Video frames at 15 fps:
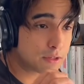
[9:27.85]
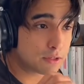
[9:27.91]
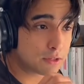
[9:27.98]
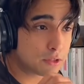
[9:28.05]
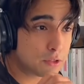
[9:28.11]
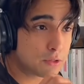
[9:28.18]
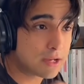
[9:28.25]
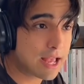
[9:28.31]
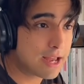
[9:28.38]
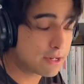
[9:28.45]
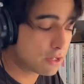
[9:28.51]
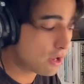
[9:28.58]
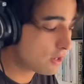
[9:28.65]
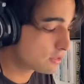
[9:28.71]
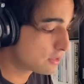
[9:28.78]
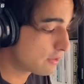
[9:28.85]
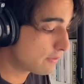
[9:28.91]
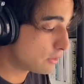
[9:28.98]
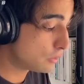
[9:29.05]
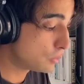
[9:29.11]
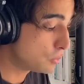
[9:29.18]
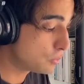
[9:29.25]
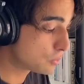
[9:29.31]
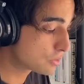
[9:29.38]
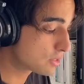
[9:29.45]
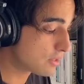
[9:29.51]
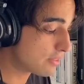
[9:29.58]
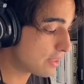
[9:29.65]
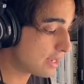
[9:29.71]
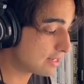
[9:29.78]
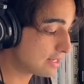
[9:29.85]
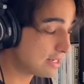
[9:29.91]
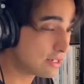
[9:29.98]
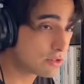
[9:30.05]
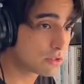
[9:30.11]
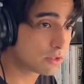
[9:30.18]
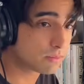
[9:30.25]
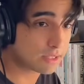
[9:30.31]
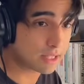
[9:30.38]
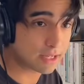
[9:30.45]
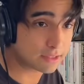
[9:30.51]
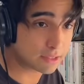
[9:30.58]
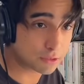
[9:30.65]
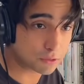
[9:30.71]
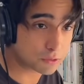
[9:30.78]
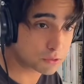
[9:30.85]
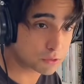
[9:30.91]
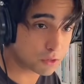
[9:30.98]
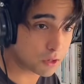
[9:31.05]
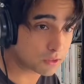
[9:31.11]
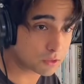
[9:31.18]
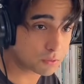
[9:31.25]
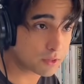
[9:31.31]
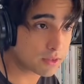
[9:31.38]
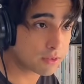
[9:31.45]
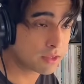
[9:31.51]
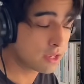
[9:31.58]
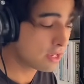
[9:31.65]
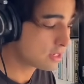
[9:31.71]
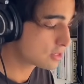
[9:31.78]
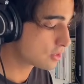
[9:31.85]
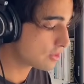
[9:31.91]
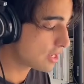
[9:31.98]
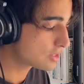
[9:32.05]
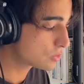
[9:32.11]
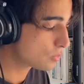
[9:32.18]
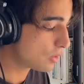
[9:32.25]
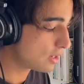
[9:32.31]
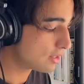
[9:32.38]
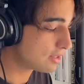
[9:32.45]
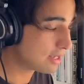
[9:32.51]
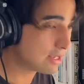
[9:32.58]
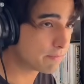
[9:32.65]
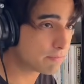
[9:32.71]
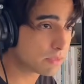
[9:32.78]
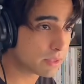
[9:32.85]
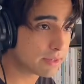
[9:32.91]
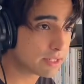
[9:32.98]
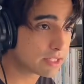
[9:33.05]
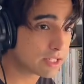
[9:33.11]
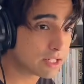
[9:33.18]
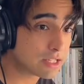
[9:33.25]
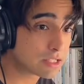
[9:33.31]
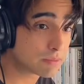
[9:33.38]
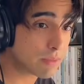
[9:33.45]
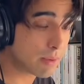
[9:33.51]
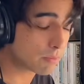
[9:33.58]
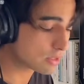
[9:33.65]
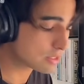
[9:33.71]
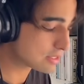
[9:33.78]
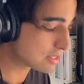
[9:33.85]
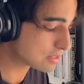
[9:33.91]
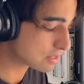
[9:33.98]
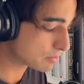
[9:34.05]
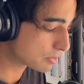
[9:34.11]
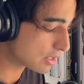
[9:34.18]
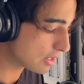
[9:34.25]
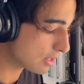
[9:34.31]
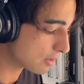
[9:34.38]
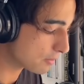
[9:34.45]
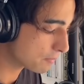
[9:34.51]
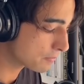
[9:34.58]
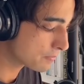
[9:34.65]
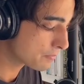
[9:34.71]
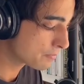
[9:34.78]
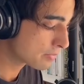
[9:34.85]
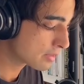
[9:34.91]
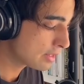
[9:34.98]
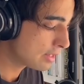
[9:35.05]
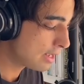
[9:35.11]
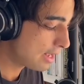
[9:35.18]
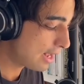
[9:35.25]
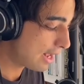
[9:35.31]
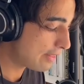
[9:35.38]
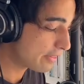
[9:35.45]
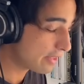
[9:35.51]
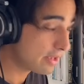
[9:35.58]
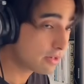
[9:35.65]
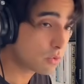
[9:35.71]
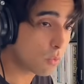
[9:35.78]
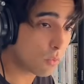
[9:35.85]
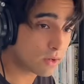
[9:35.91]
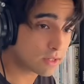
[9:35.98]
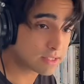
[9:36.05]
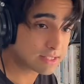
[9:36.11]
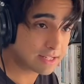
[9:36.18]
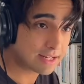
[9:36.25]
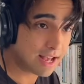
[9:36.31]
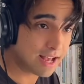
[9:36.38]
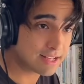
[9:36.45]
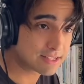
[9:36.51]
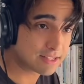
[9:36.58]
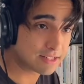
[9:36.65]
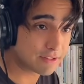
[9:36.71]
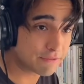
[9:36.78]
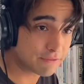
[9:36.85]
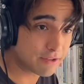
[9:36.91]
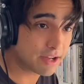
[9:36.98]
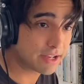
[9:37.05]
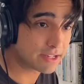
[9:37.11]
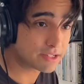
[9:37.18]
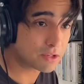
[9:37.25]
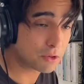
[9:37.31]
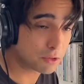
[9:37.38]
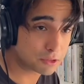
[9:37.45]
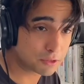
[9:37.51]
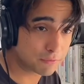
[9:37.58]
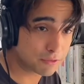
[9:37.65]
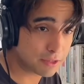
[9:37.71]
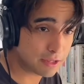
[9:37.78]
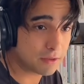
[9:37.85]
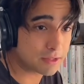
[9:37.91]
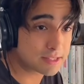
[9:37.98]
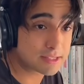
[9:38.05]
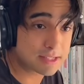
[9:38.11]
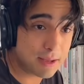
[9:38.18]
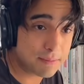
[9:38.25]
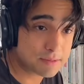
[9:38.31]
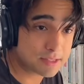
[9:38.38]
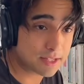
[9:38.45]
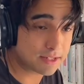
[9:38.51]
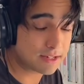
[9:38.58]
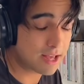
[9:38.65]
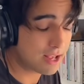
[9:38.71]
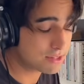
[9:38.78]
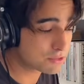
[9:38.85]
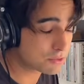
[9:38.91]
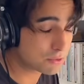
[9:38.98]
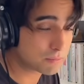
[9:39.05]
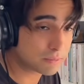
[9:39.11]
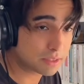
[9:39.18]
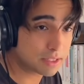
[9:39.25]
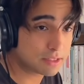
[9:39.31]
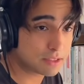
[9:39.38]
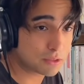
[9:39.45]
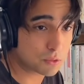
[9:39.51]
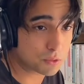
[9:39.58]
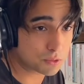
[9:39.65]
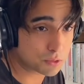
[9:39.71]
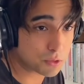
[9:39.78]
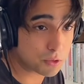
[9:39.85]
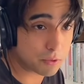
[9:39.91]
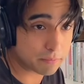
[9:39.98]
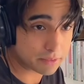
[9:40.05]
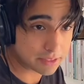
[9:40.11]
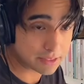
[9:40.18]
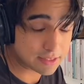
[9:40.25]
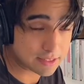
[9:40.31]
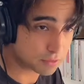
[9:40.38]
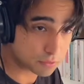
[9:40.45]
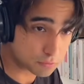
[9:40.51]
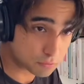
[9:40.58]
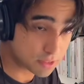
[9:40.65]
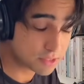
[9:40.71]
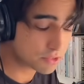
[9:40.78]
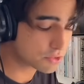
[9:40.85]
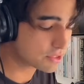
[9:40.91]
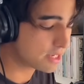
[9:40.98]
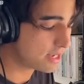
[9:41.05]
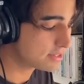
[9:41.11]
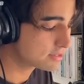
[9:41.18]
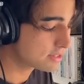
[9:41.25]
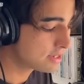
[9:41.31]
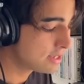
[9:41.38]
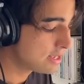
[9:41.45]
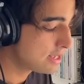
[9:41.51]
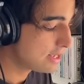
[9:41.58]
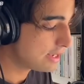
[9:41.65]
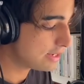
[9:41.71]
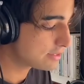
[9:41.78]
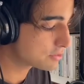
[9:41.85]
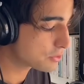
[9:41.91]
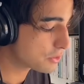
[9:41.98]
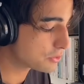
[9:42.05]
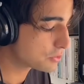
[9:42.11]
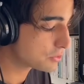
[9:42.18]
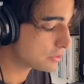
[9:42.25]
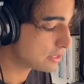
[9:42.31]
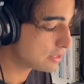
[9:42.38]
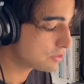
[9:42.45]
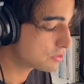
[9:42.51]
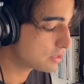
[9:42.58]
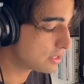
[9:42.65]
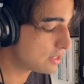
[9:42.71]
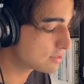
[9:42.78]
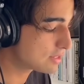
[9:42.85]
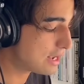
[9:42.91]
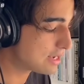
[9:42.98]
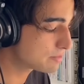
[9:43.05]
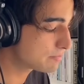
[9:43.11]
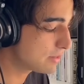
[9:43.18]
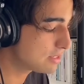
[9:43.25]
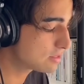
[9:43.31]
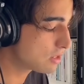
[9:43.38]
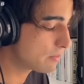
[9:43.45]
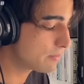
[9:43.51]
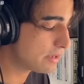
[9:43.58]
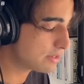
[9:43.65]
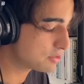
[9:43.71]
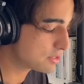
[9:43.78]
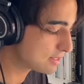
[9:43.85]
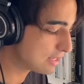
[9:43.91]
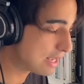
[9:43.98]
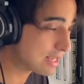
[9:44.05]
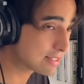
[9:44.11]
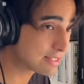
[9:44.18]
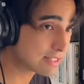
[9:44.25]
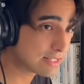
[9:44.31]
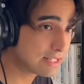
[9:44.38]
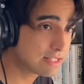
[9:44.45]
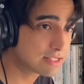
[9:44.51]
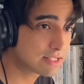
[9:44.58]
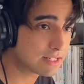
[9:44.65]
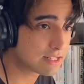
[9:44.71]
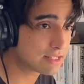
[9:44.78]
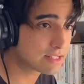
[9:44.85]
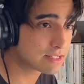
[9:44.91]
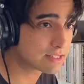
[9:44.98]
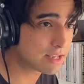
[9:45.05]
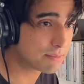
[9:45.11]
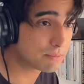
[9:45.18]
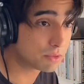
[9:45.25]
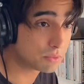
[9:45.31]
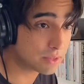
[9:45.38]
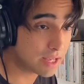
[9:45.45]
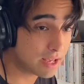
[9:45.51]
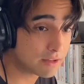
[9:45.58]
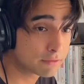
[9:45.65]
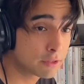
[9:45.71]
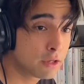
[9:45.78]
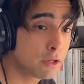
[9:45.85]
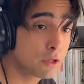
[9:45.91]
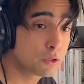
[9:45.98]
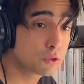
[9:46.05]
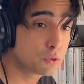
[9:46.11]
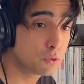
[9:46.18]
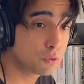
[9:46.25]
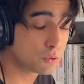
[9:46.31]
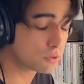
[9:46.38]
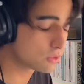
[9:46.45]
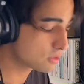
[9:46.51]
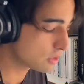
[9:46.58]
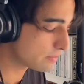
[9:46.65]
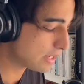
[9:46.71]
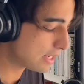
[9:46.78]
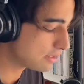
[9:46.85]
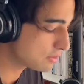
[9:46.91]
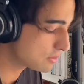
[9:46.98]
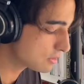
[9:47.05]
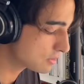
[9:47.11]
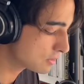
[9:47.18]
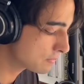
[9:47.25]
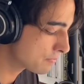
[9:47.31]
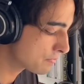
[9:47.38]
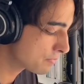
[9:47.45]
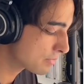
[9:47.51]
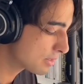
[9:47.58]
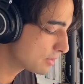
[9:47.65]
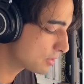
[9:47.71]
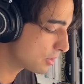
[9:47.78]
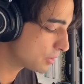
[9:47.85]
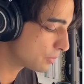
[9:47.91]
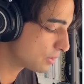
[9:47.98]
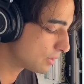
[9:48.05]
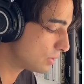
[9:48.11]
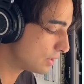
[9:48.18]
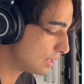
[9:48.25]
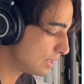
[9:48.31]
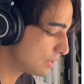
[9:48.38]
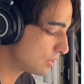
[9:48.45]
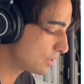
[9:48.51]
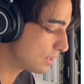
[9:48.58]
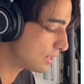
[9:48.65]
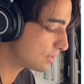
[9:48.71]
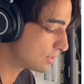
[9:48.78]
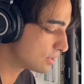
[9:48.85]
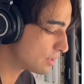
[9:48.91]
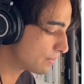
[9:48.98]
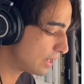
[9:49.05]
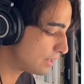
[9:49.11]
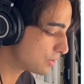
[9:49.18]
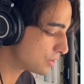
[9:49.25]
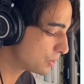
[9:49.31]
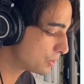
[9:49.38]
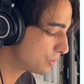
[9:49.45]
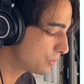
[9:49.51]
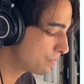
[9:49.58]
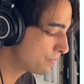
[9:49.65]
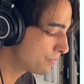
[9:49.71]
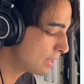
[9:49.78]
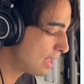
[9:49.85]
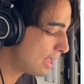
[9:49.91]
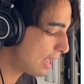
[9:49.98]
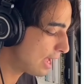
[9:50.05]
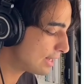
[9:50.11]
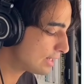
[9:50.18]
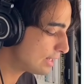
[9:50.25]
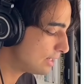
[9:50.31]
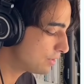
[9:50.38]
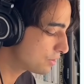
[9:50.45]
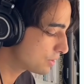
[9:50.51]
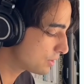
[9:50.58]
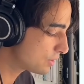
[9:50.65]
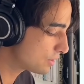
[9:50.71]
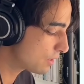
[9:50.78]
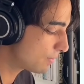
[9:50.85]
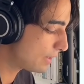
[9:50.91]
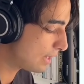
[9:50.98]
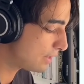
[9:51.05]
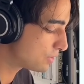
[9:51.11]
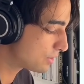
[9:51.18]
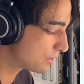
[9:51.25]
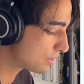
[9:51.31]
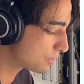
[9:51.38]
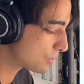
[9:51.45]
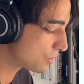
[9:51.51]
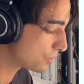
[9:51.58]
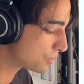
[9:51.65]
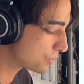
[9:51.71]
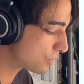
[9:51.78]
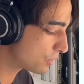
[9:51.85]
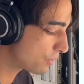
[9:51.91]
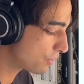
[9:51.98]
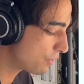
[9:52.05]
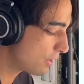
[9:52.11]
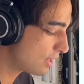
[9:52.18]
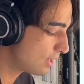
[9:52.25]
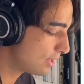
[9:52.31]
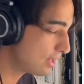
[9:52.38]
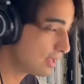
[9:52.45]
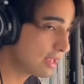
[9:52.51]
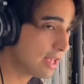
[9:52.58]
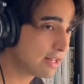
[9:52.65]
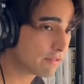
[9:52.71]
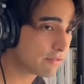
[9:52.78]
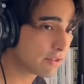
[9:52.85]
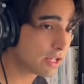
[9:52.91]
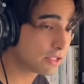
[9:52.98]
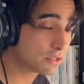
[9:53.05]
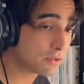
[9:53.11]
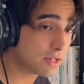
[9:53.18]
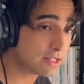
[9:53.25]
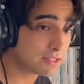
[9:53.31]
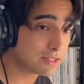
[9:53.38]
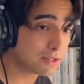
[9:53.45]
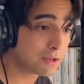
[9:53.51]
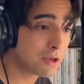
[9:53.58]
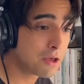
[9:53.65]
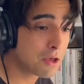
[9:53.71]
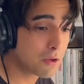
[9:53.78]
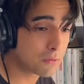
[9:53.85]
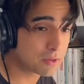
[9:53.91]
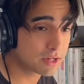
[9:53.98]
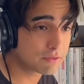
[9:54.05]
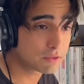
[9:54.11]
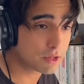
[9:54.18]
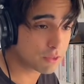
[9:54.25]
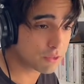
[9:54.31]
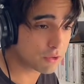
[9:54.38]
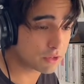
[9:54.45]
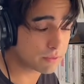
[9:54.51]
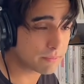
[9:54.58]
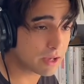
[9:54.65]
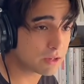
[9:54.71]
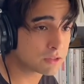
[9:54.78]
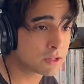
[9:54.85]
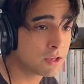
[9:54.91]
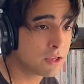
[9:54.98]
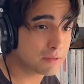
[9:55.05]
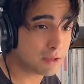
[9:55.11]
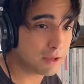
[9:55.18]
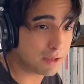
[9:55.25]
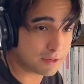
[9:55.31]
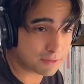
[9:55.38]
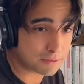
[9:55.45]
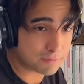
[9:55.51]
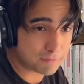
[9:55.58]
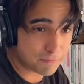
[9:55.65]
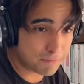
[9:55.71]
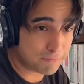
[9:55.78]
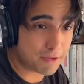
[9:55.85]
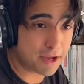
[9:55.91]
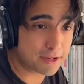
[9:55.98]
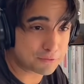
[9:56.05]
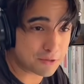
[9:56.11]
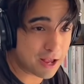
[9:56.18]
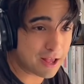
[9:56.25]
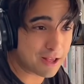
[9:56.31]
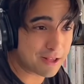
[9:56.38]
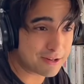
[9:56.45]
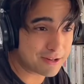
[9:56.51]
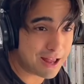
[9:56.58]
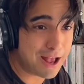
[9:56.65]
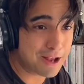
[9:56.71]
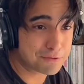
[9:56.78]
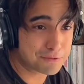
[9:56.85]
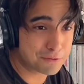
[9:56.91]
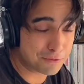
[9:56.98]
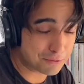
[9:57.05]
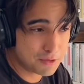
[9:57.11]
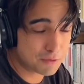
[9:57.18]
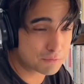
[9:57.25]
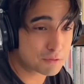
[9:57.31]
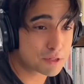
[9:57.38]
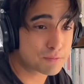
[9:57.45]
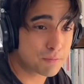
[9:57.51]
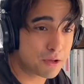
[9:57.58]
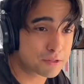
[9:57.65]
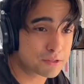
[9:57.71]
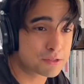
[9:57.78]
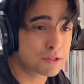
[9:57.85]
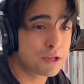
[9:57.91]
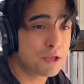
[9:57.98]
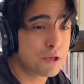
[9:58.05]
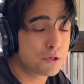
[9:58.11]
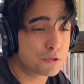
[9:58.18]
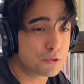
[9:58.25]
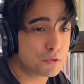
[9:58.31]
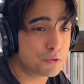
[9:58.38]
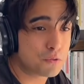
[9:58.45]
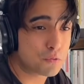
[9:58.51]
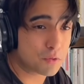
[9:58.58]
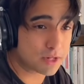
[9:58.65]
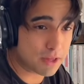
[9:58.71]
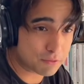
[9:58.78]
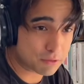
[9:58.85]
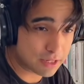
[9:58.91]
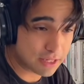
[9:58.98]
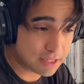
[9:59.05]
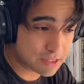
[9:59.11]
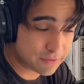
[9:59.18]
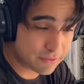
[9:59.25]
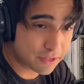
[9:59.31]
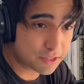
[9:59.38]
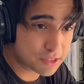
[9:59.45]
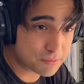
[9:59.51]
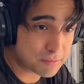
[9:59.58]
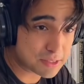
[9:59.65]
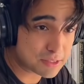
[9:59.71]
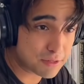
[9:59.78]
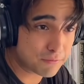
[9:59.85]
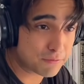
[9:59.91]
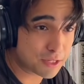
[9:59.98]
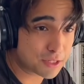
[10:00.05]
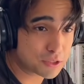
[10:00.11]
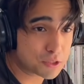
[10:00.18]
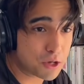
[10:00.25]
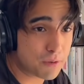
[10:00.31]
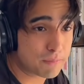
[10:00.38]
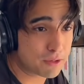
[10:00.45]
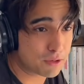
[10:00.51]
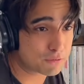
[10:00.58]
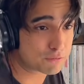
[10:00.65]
you cannot lose that initial plan that you started with. So that's why they implemented this memory system right here. And then once it has defined all of the steps that it has to complete in order to complete the research task, it is going to initialize as many sub-agents as it needs. In this example, we have 2 sub-agents. So it will initialize the sub-agent 2, And each sub-agent is going to start thinking and evaluating whatever it thought about and find an actual response to whatever its very specific topic of